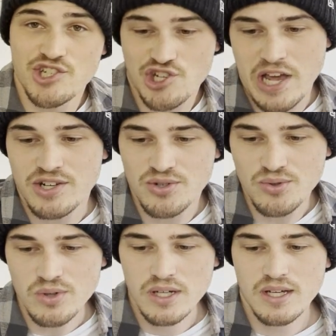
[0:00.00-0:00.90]

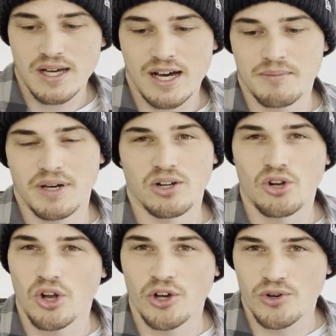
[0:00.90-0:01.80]
gentle, and a
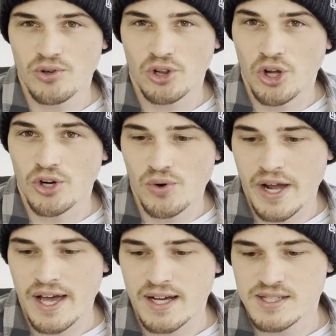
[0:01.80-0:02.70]
lot of
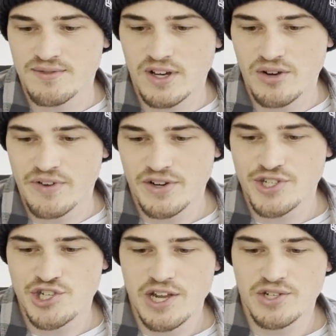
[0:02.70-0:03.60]
greyhounds are very, very
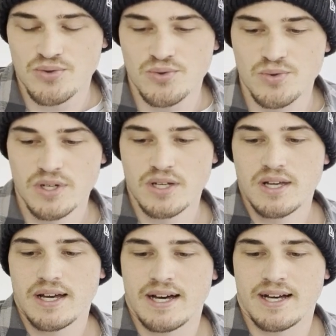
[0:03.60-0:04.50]
gentle
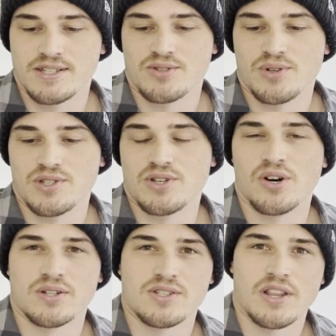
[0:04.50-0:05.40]
sort of
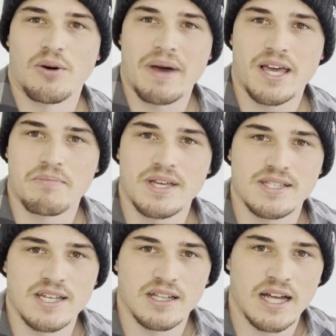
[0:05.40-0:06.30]
dogs. So they'll make a big
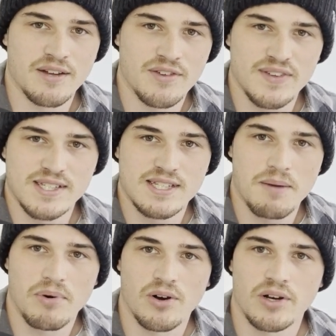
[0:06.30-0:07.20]
deal out of if you
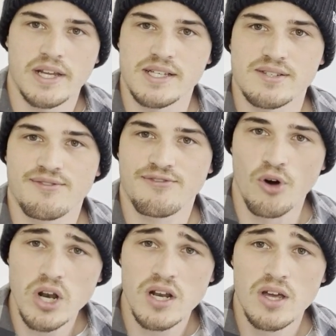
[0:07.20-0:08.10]
step on his
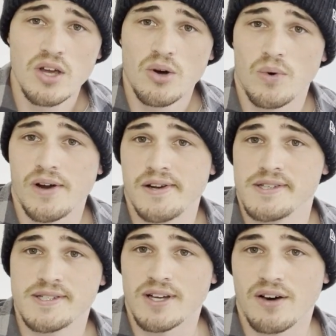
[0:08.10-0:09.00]
foot,
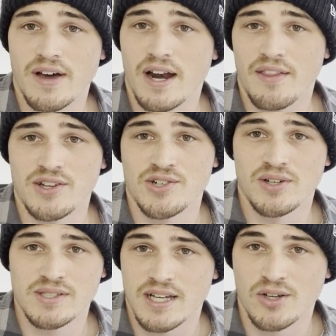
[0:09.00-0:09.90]
whereas I've had other
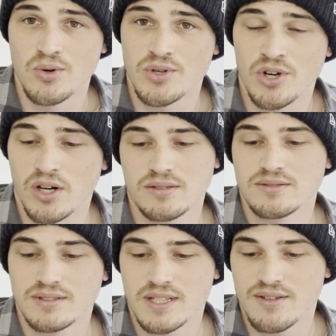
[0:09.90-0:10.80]
dogs that could
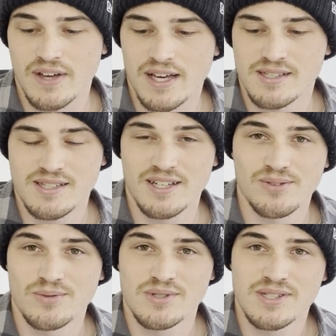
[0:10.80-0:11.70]
not give a
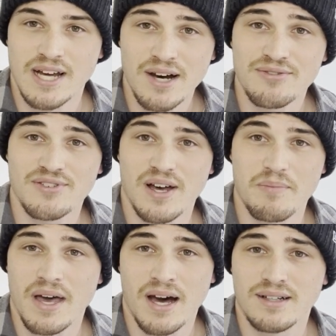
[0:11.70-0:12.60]
single stuff
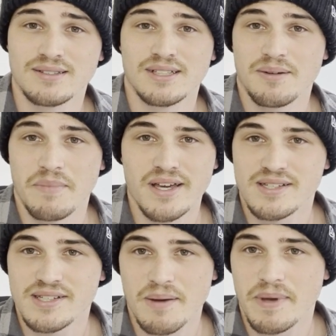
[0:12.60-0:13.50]
about me
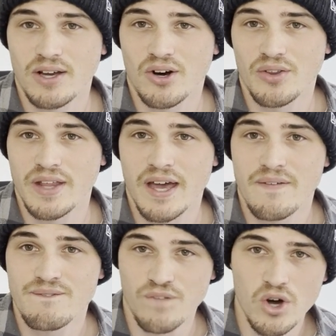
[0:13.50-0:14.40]
stepping on
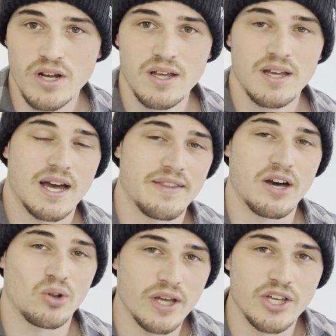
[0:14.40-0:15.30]
their foot, and
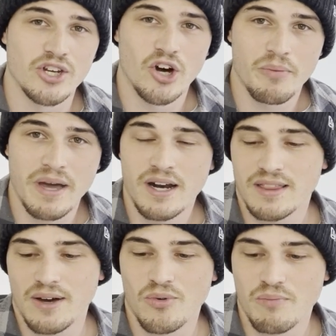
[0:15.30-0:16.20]
they'll let you know about
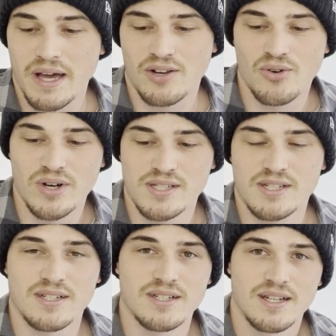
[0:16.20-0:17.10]
it. They will make noise
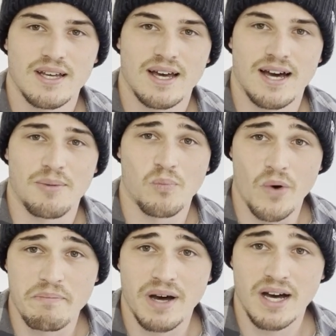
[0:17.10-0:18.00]
and
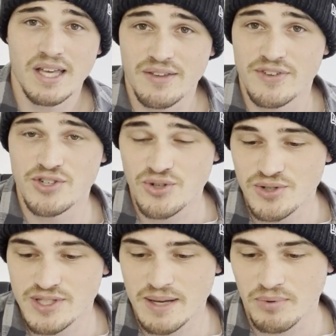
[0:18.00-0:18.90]
whimper if you
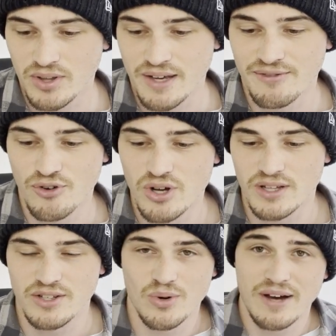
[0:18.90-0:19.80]
do step on their foot,
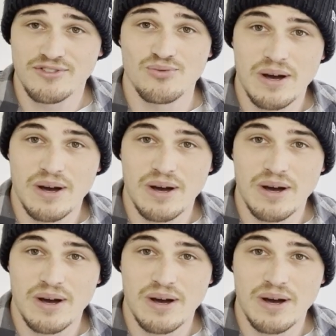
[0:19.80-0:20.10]
and you'll have to